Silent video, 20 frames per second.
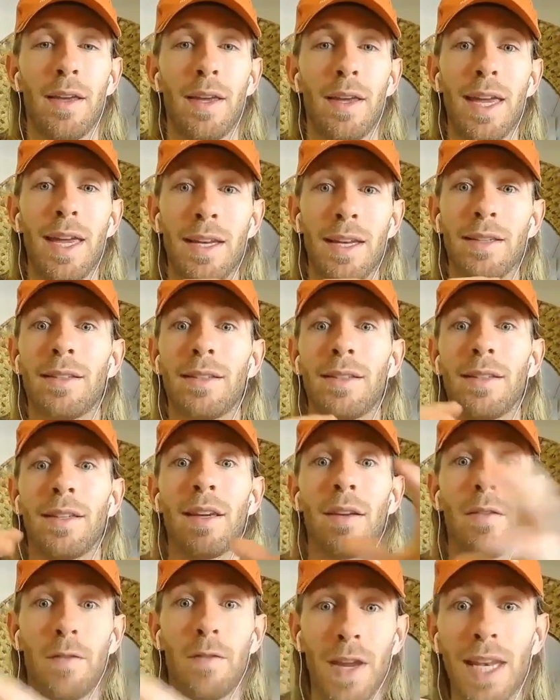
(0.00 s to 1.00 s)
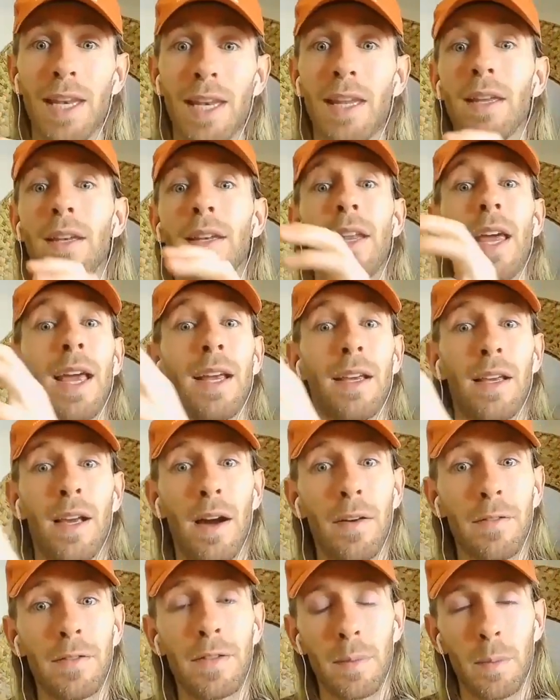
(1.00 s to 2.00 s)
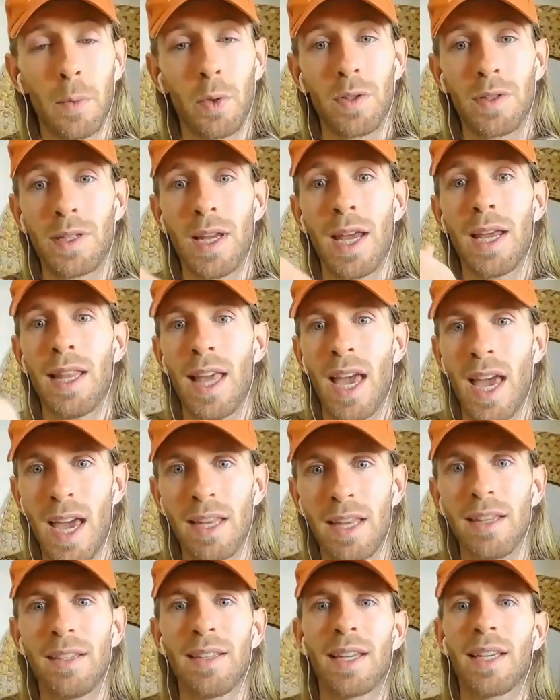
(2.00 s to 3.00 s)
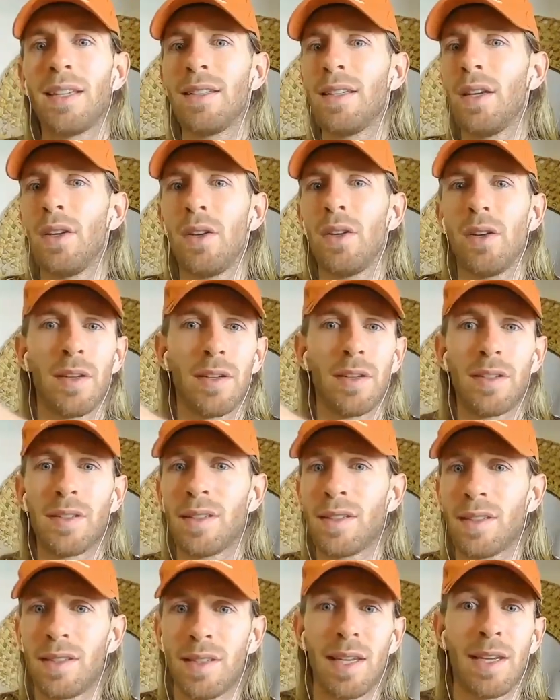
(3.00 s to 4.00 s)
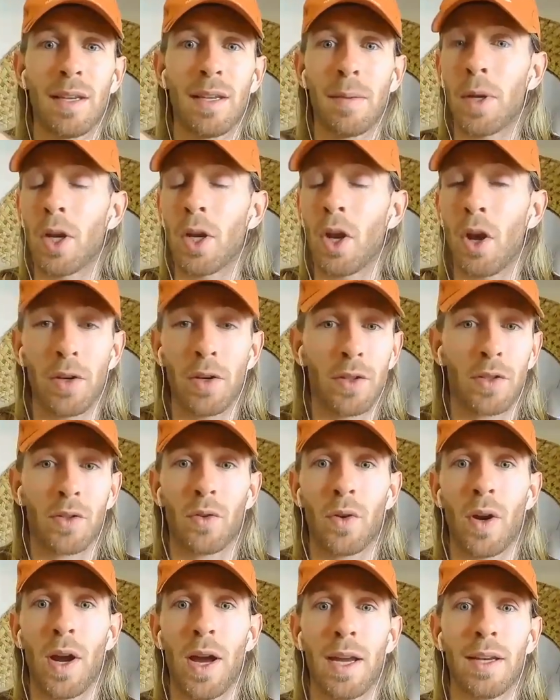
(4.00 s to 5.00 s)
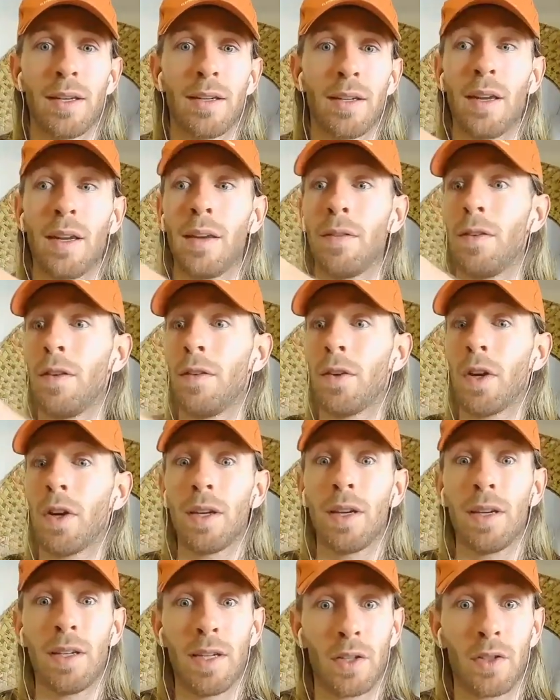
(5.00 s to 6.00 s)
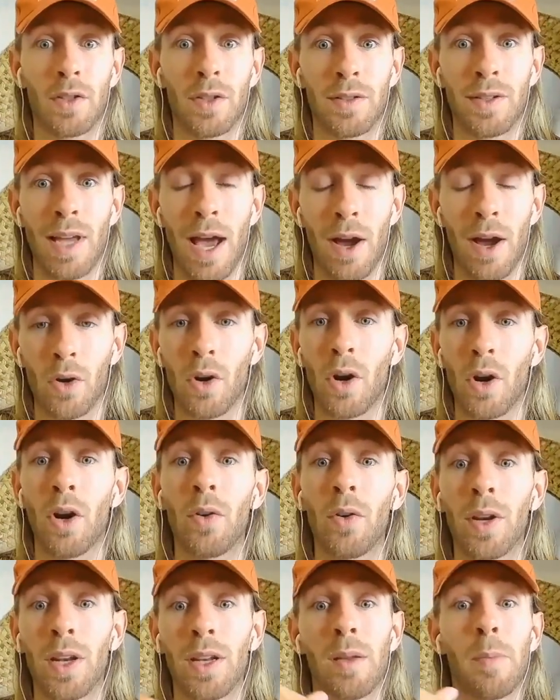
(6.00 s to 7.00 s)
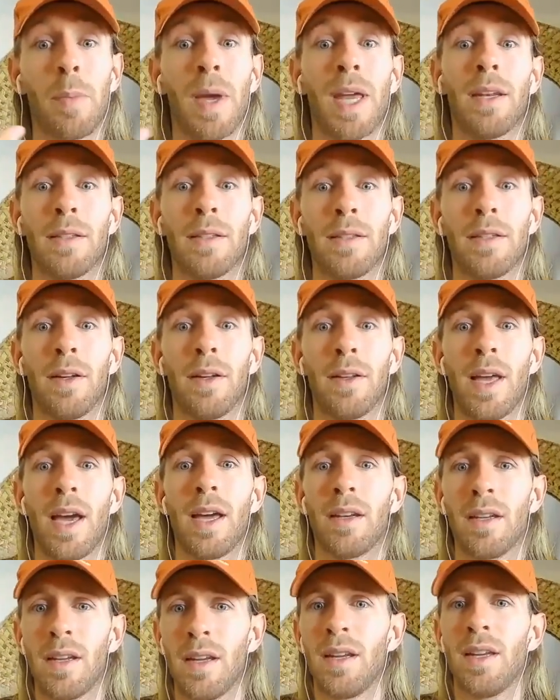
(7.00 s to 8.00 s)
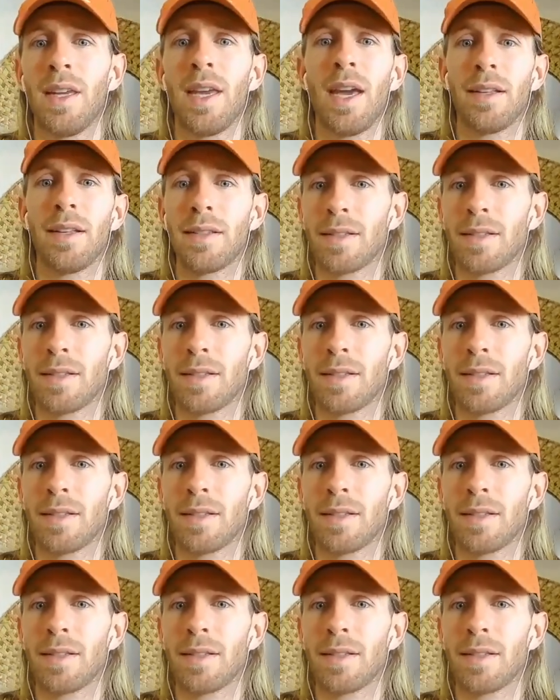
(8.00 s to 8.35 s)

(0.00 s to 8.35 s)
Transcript: It is convenient and comfortable to stay in the head, to continue to sit in a monotonous grind. If you've got an addiction to alcohol and a dependency on that, yeah, it's